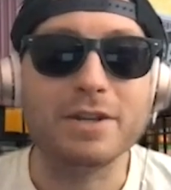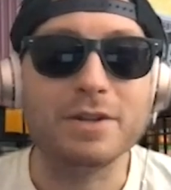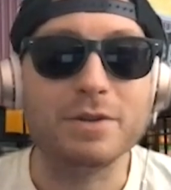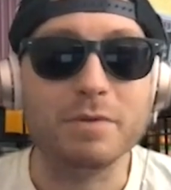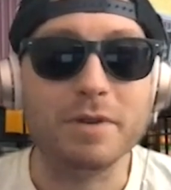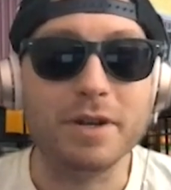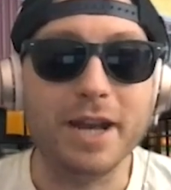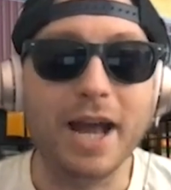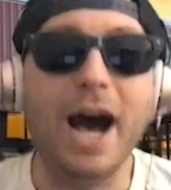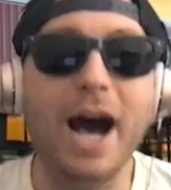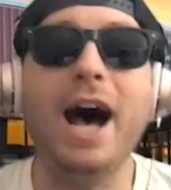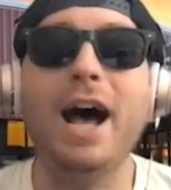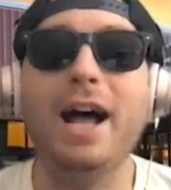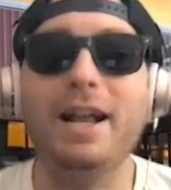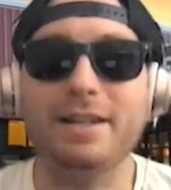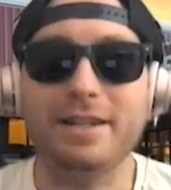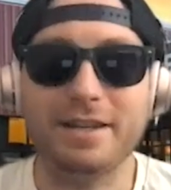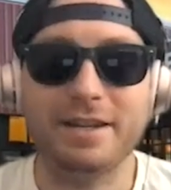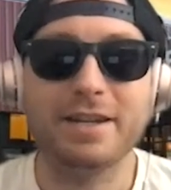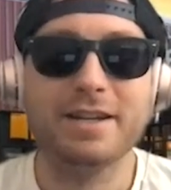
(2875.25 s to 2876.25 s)
Do
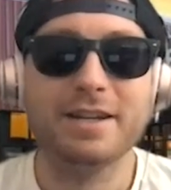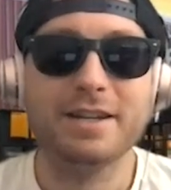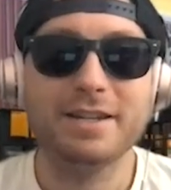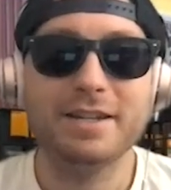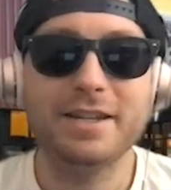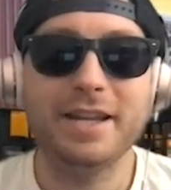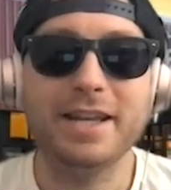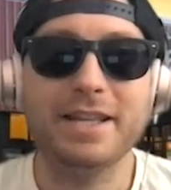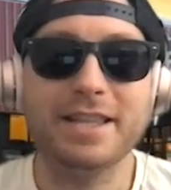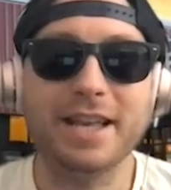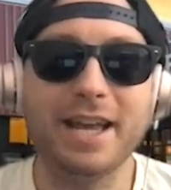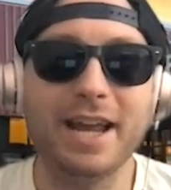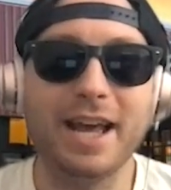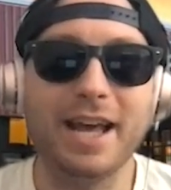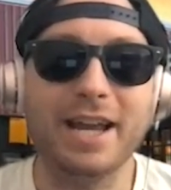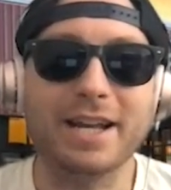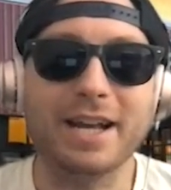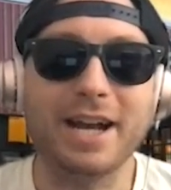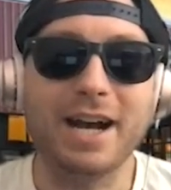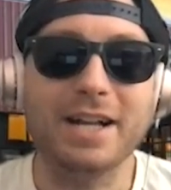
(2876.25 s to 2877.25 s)
not take that
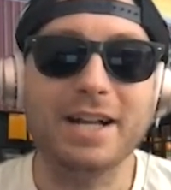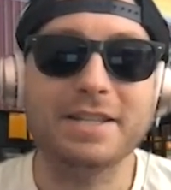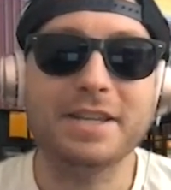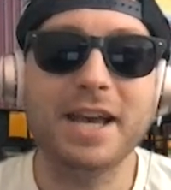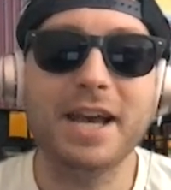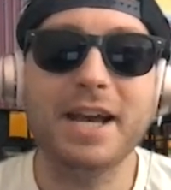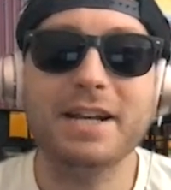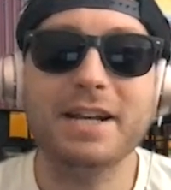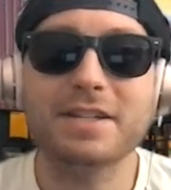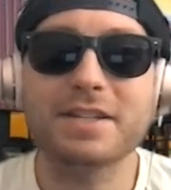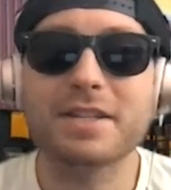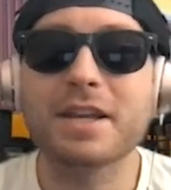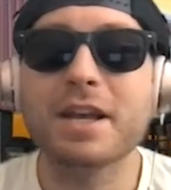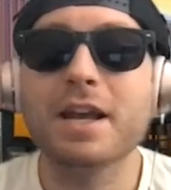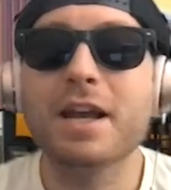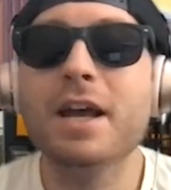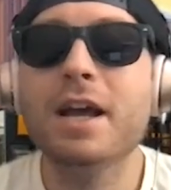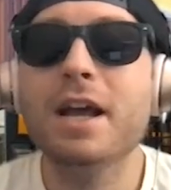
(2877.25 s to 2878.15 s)
out of context.